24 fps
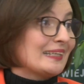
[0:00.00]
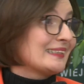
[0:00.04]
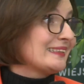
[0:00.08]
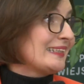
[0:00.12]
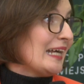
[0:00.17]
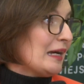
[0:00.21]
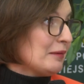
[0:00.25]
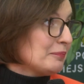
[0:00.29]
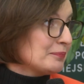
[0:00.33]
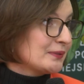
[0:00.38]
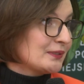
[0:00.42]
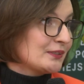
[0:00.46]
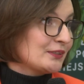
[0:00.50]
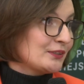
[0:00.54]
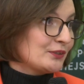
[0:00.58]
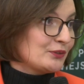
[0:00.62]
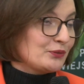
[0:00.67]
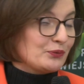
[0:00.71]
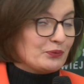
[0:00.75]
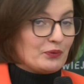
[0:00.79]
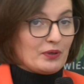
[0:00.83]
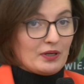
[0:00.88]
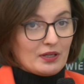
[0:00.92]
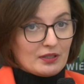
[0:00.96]

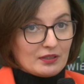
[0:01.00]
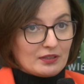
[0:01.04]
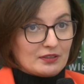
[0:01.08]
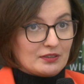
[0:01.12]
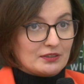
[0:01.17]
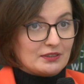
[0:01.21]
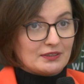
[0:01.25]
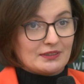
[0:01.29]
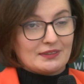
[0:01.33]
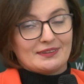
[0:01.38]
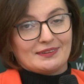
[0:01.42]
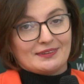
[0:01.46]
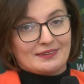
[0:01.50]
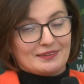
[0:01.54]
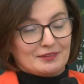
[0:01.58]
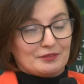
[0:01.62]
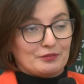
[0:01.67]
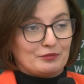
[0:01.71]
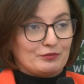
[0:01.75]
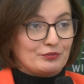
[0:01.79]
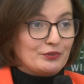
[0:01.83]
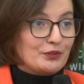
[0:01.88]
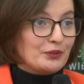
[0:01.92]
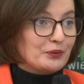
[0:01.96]
adapt to others'
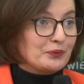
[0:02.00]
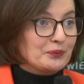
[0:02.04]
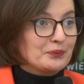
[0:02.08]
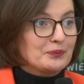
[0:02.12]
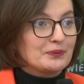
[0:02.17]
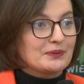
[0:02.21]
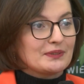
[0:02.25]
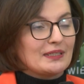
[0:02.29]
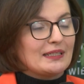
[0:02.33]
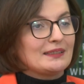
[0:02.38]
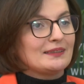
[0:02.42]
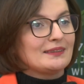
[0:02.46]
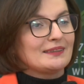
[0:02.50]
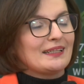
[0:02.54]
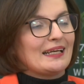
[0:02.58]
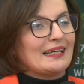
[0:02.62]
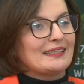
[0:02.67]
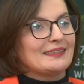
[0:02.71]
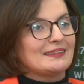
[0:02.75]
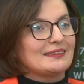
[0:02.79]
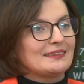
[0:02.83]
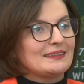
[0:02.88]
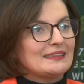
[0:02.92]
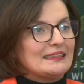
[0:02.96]
views and,
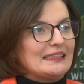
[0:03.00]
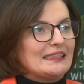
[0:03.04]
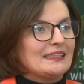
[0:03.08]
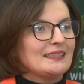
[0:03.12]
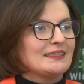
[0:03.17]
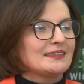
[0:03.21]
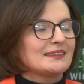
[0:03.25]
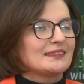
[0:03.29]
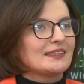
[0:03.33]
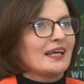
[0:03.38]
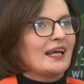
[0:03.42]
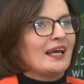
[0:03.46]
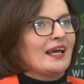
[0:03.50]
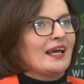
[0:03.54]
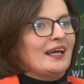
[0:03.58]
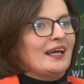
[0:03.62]
and needs.